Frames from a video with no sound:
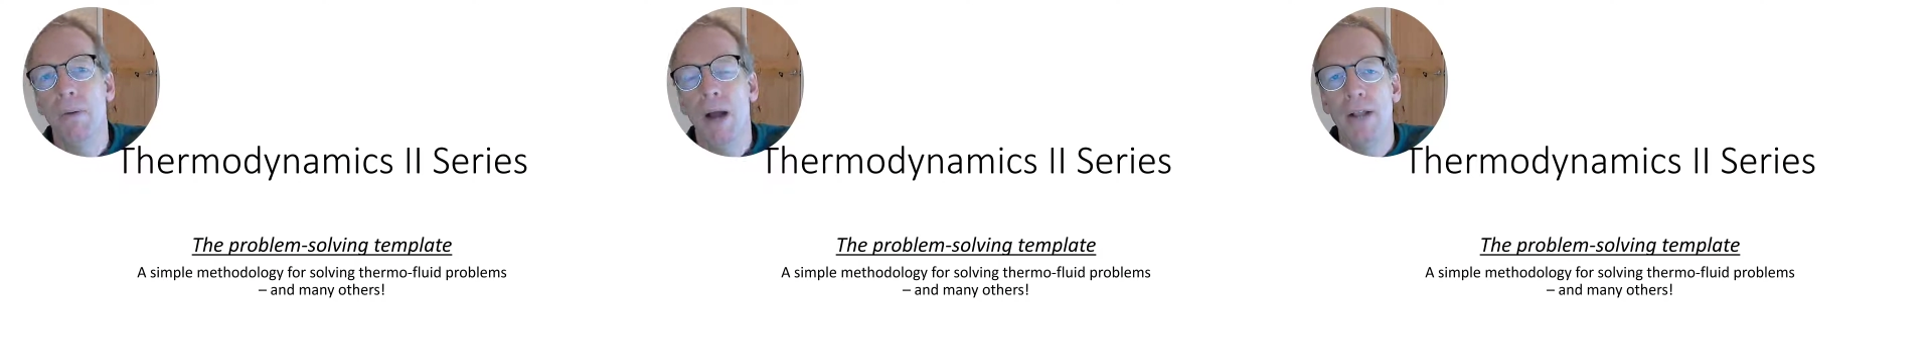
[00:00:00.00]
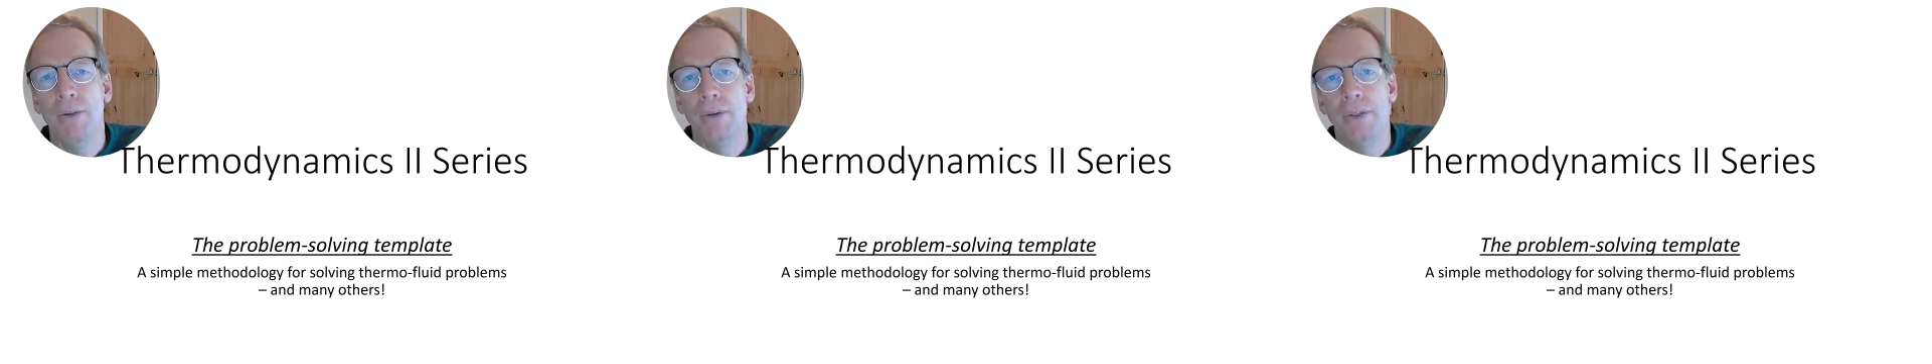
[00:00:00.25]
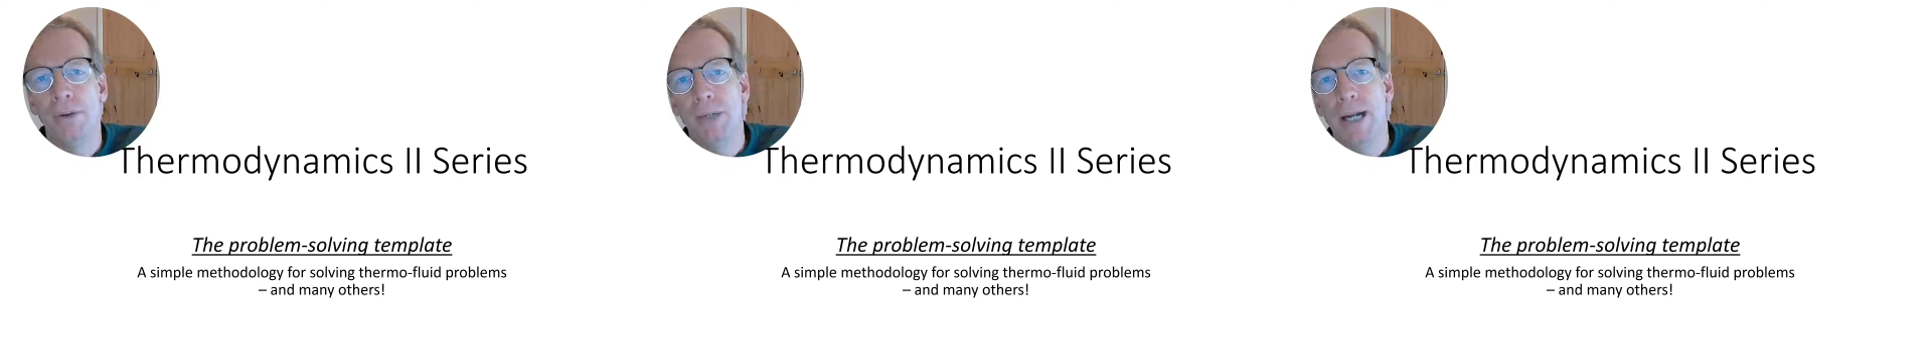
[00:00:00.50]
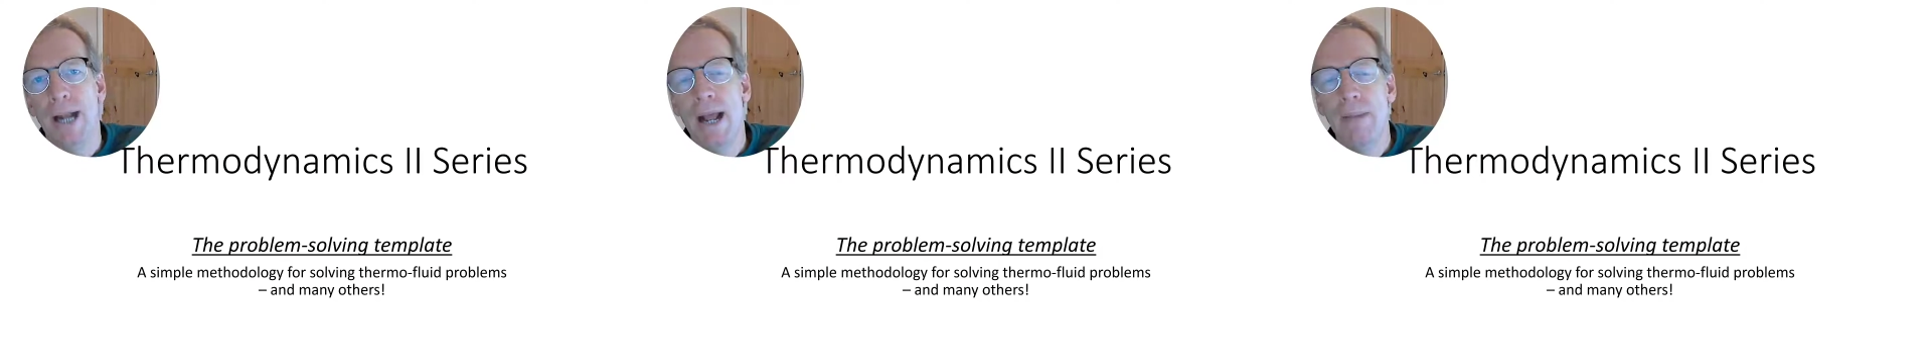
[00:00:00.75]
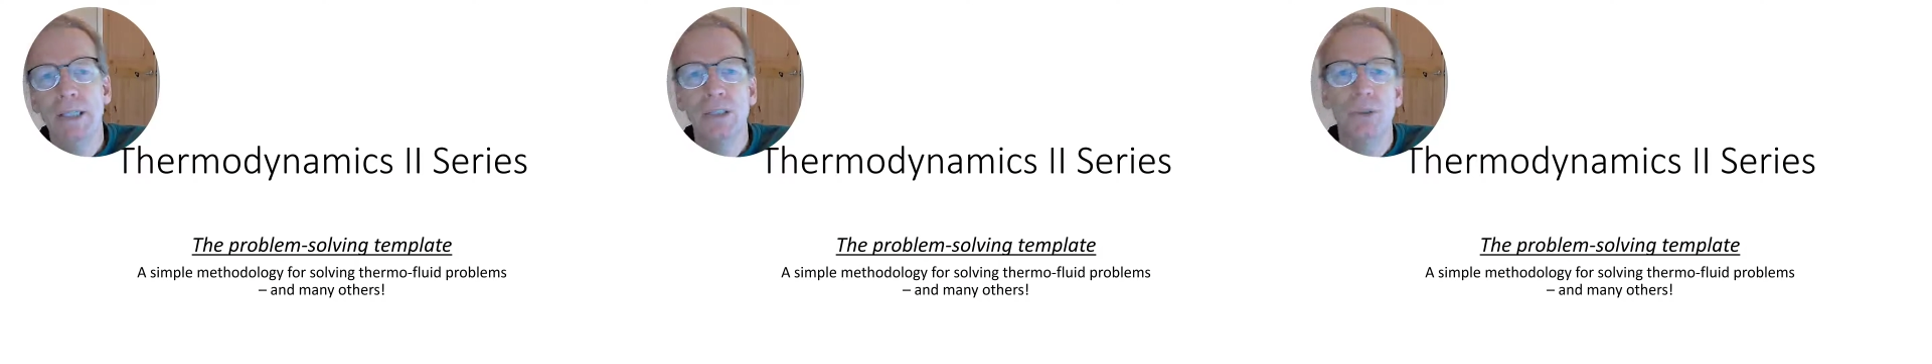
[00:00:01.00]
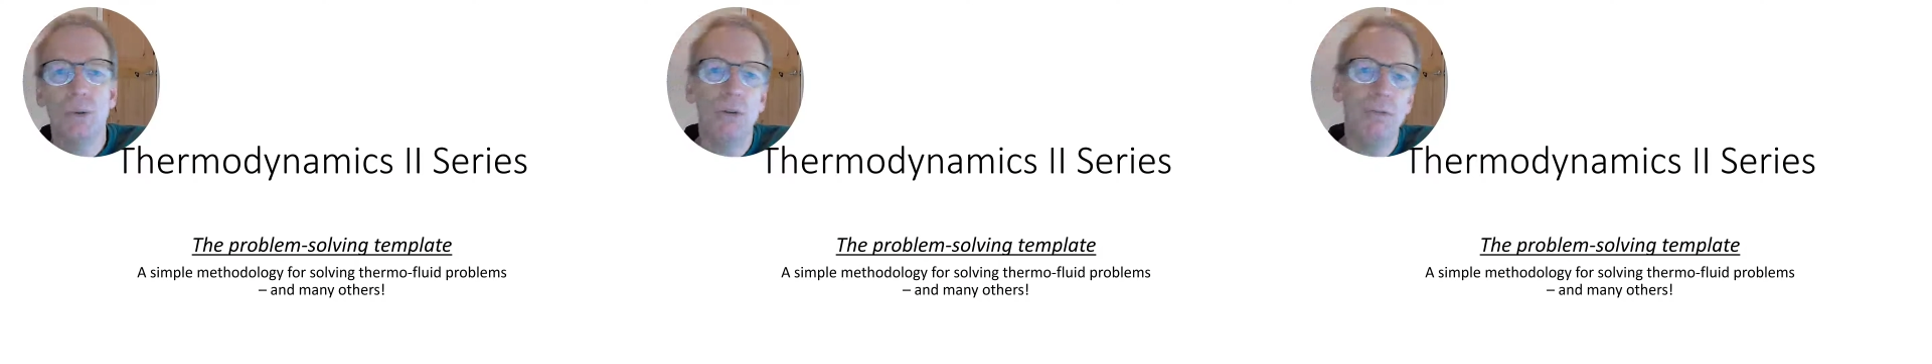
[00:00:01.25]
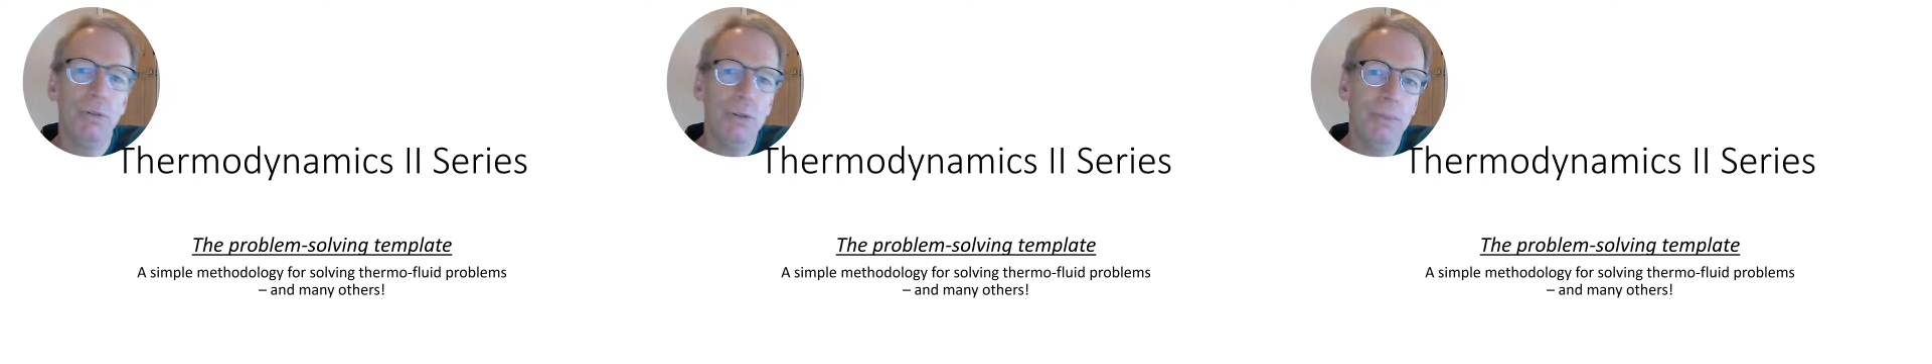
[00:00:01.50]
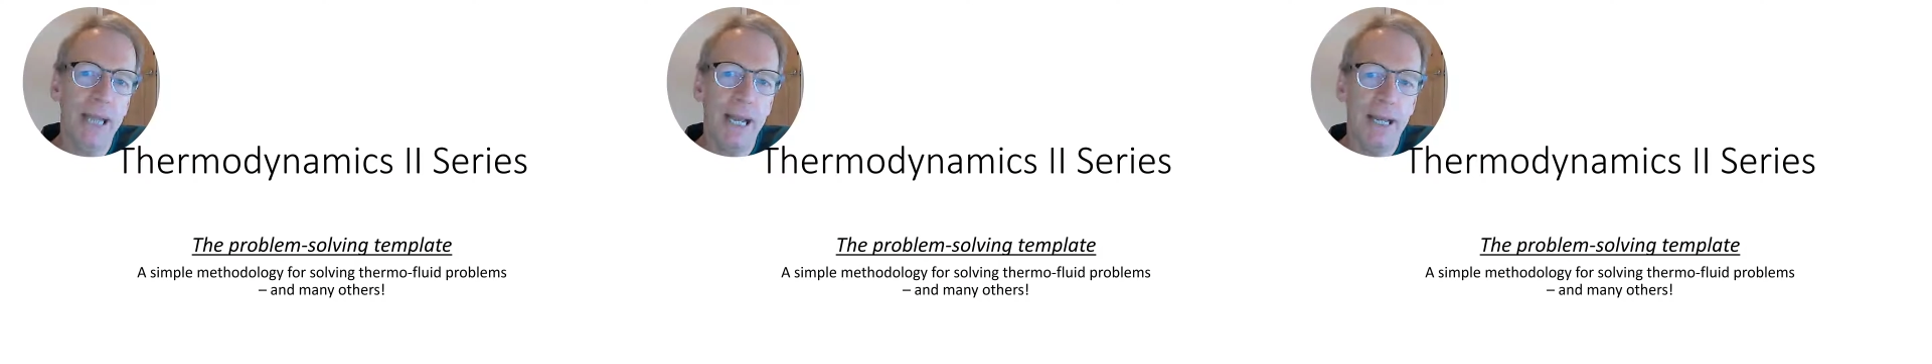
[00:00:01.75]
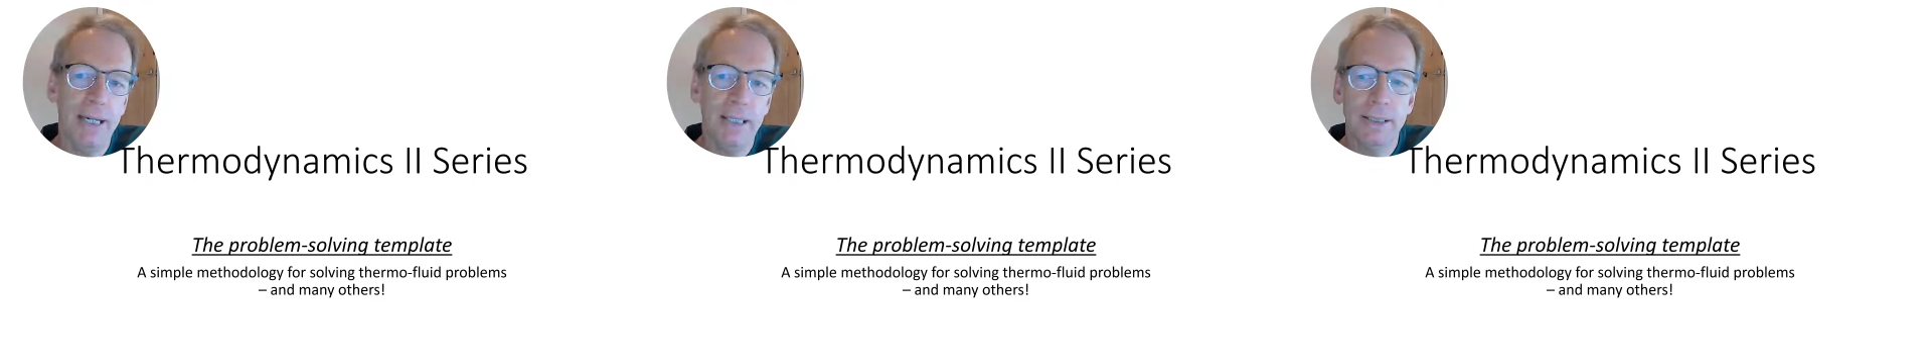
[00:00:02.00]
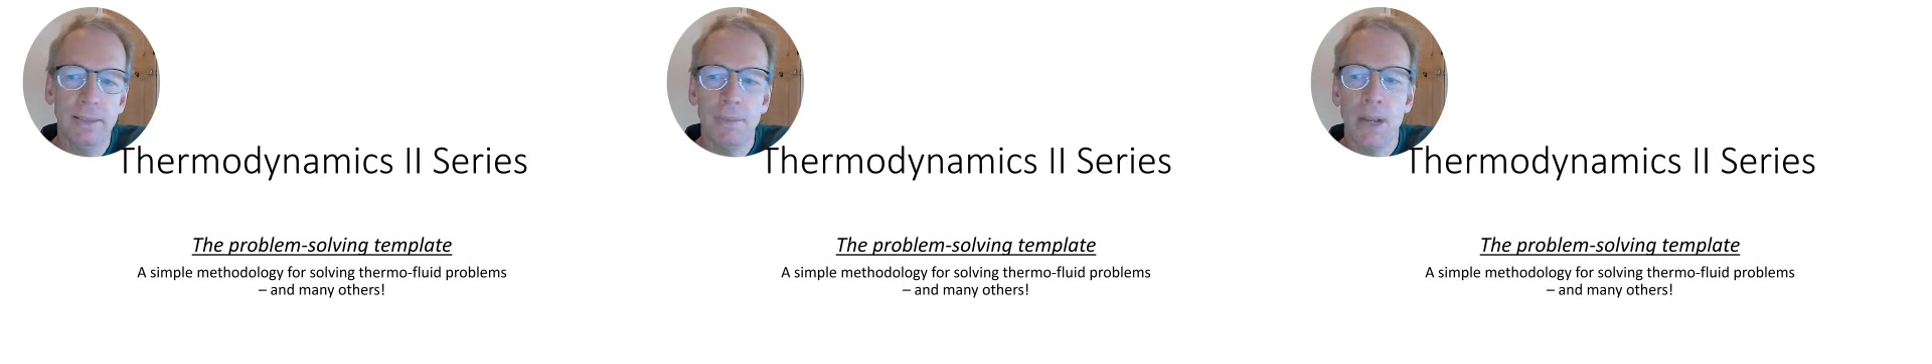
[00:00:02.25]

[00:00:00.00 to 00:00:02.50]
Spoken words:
either in thermodynamics or fluid mechanics.